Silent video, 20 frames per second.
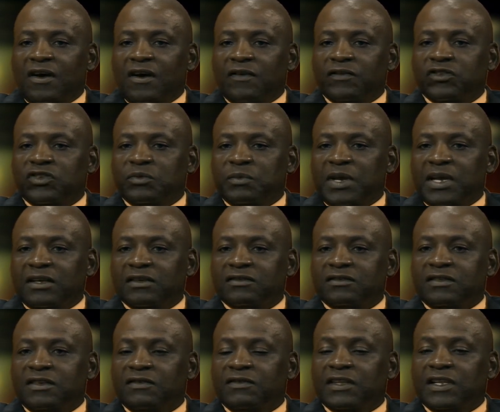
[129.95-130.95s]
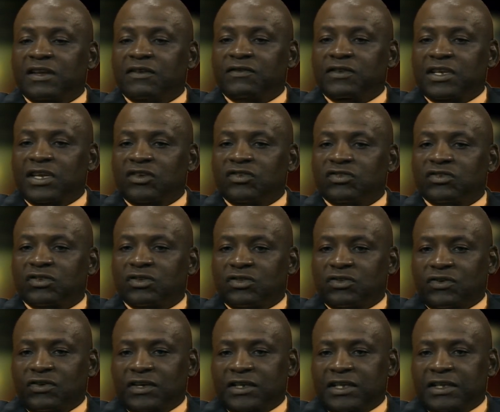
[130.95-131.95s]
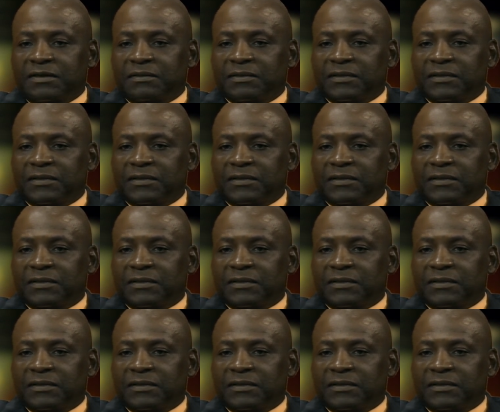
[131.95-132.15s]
of Jamaica Civil Aviation Authority.